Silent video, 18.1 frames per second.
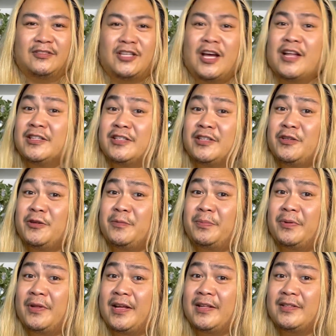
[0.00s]
tons of new
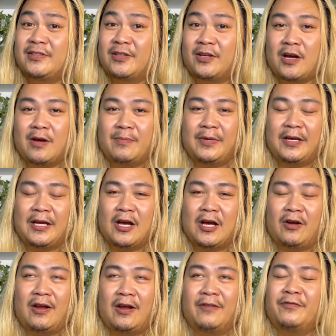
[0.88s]
plants are coming
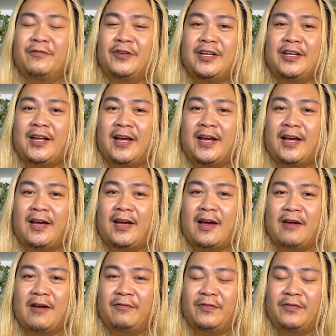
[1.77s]
out every day.
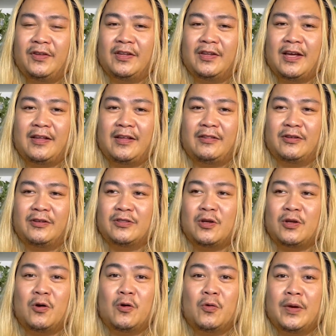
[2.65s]
I feel like there's
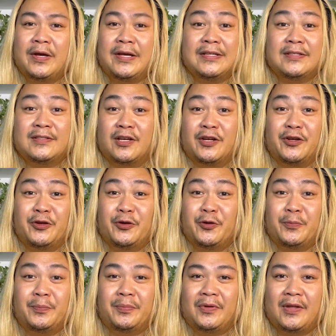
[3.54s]
always a
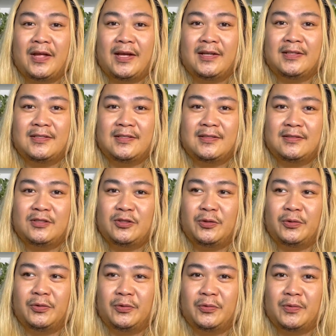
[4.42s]
new plant
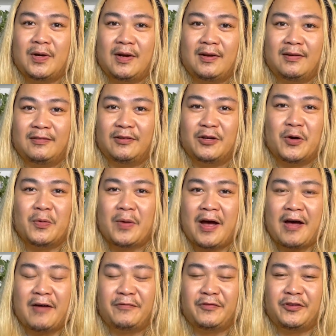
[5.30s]
to go
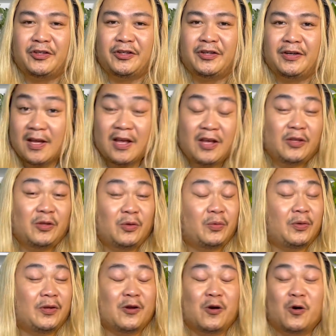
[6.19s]
after. You
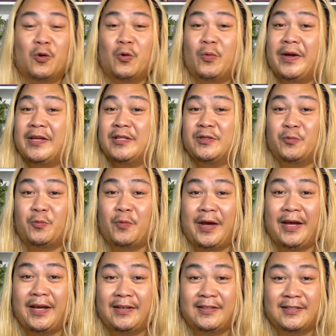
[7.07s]
can always
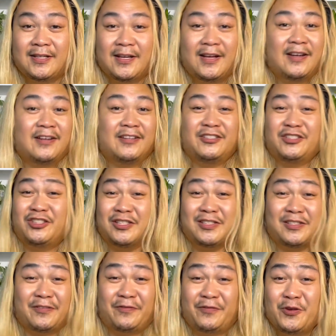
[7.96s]
wait.
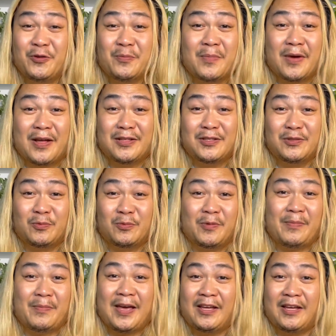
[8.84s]
Just a few months
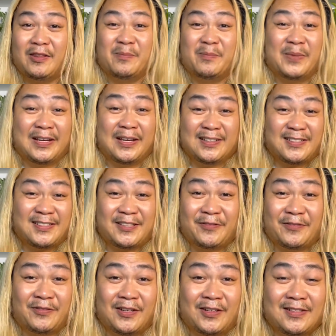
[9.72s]
will make the biggest
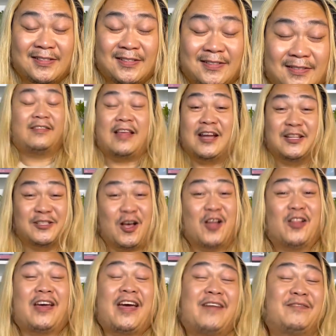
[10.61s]
difference. That is
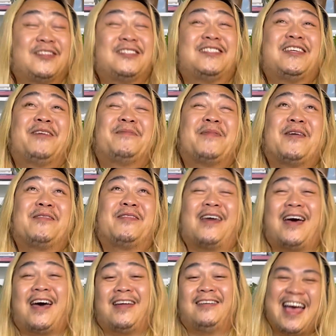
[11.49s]
all I have to say about
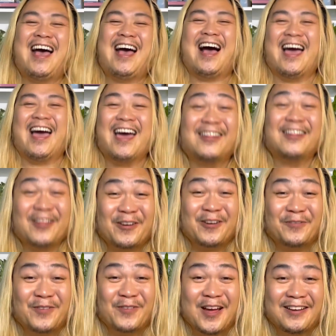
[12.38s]
that. I had a lot
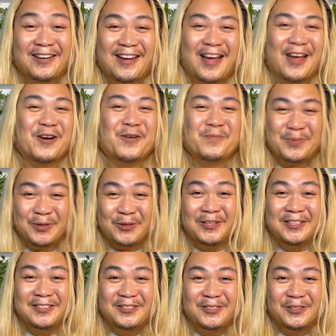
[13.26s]
of fun. I hope you
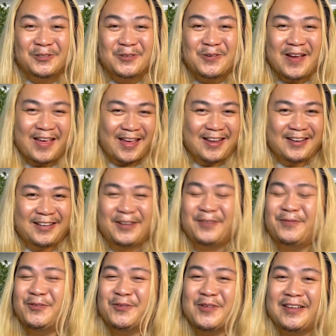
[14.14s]
did too. And
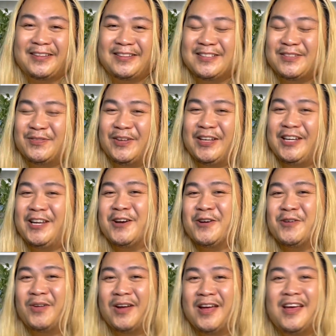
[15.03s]
if you liked this
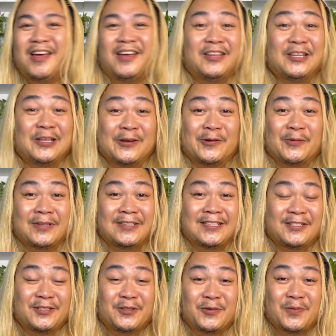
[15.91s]
video, you know what
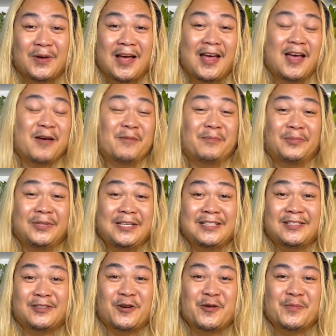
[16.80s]
to do.
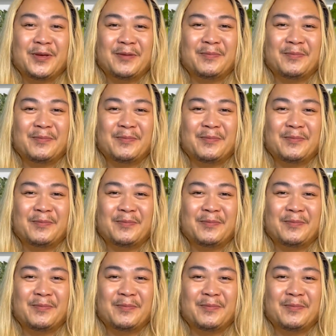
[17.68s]
Please throw me a